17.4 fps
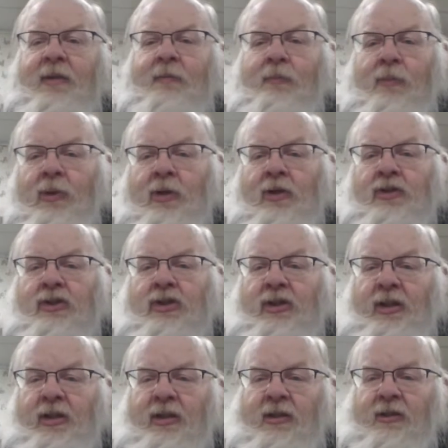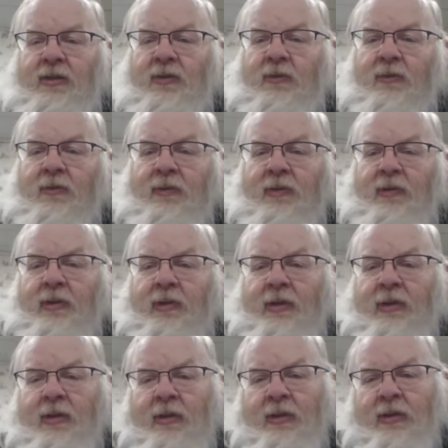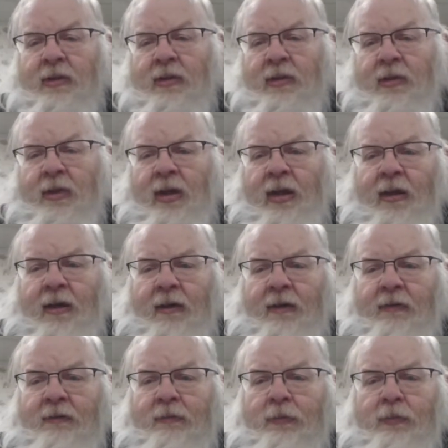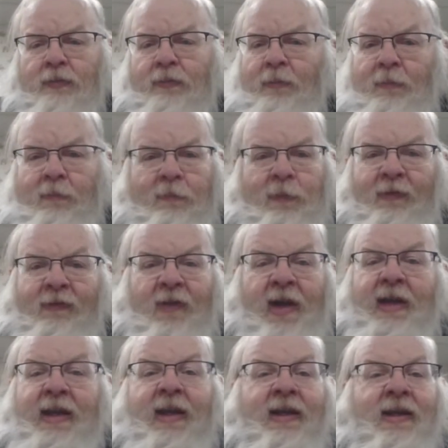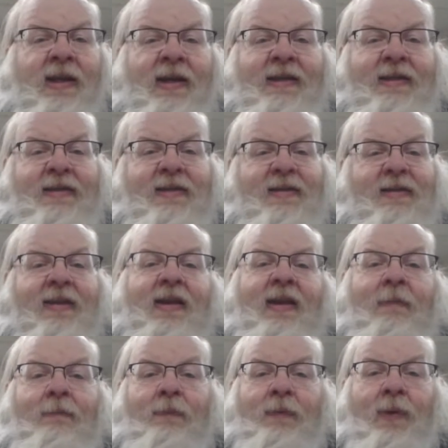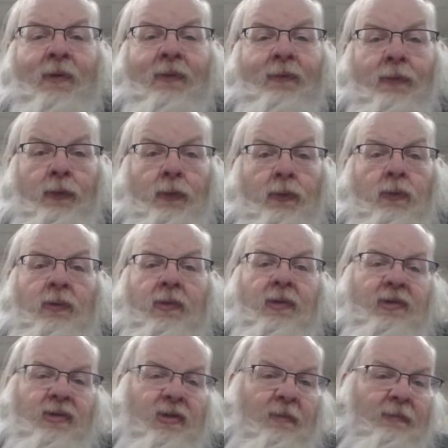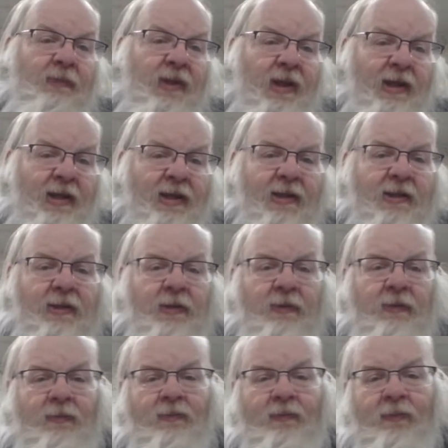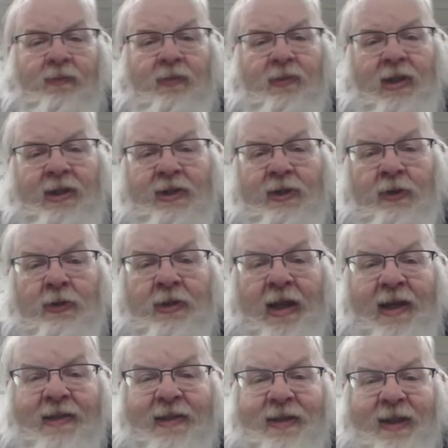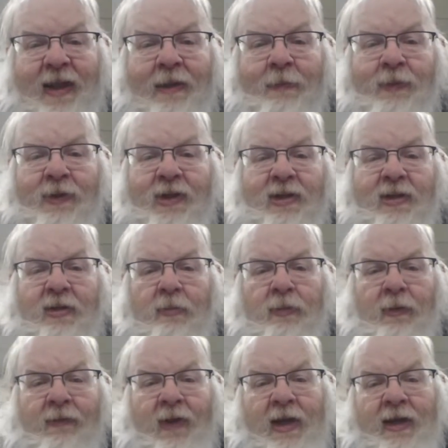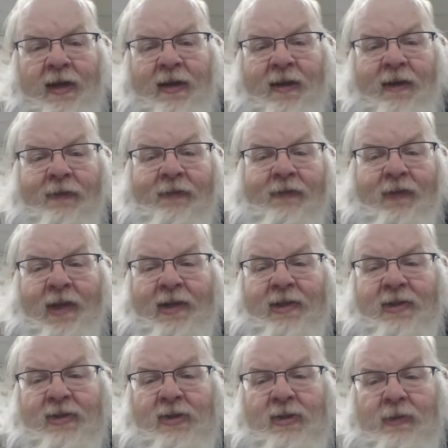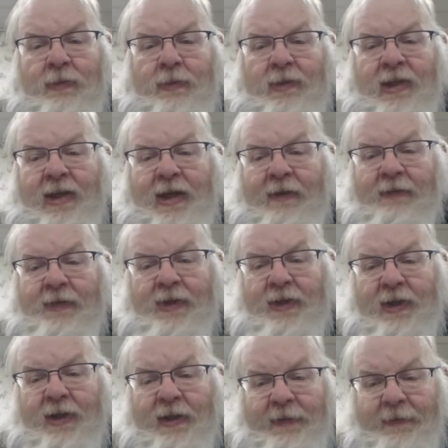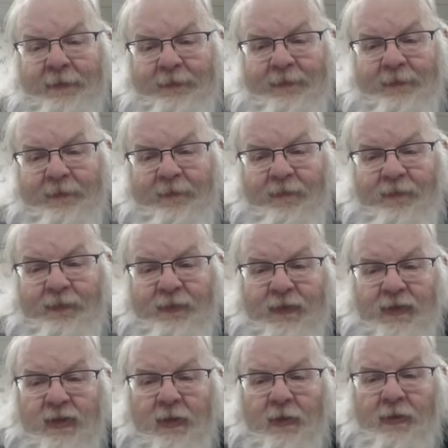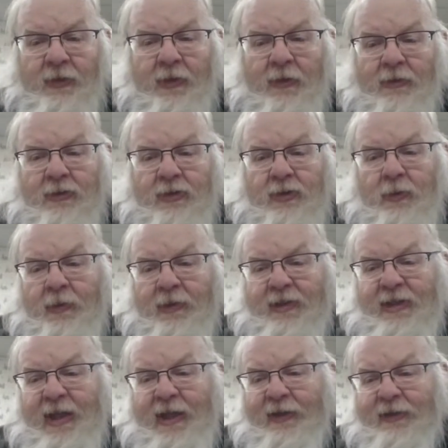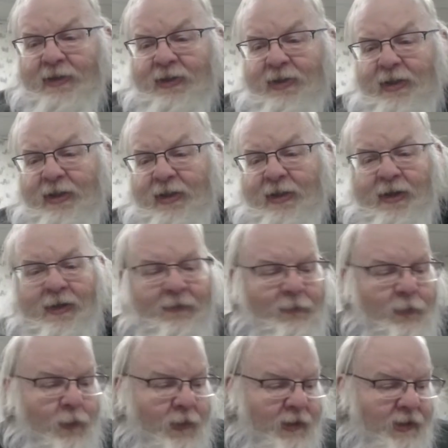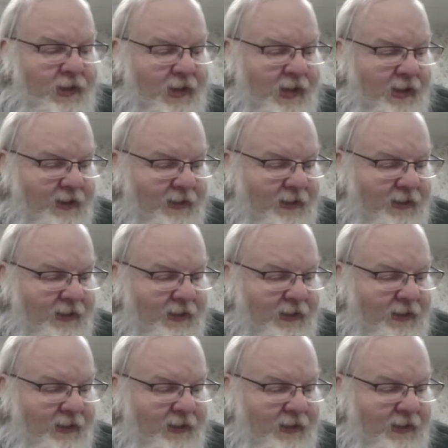a merchant of providing a night's sleep or food or something, that your day's labor didn't provide enough funds to get everything. And so those who were talented enough would